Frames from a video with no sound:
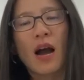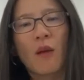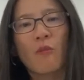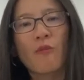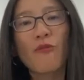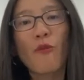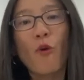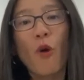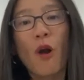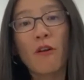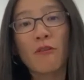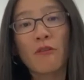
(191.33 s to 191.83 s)

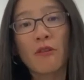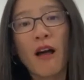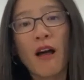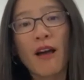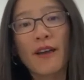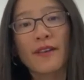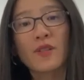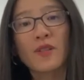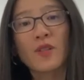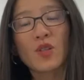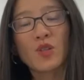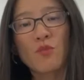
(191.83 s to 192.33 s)
for our
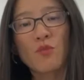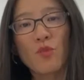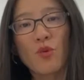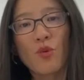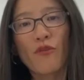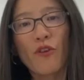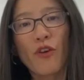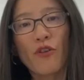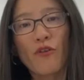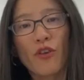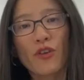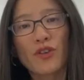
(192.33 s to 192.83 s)
clients to move
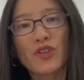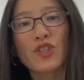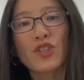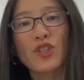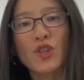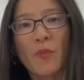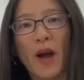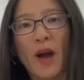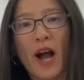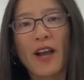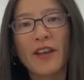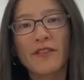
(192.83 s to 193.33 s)
over to the
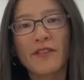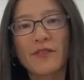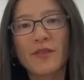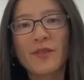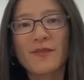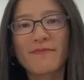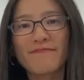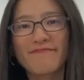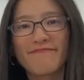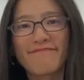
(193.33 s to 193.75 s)
buyers.